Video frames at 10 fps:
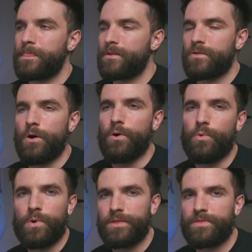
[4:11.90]
So
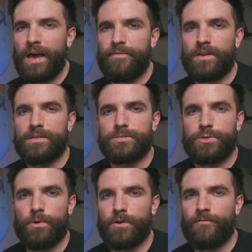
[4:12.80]
with having it
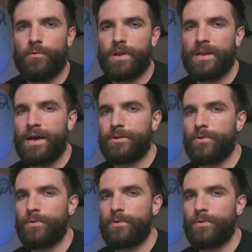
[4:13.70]
249